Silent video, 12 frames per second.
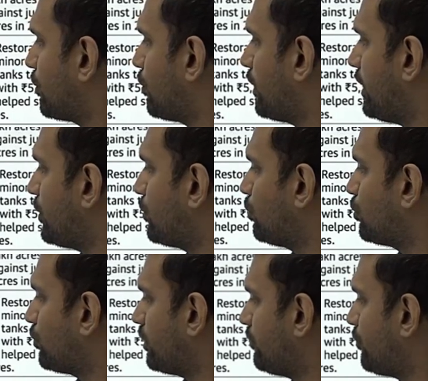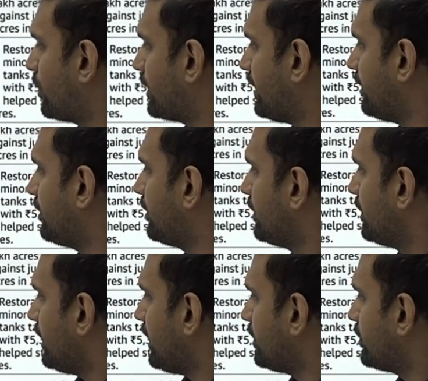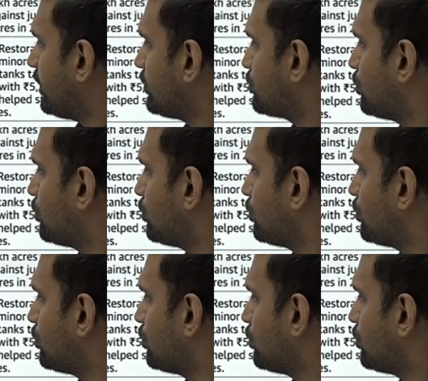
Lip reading: crore in 2014, increased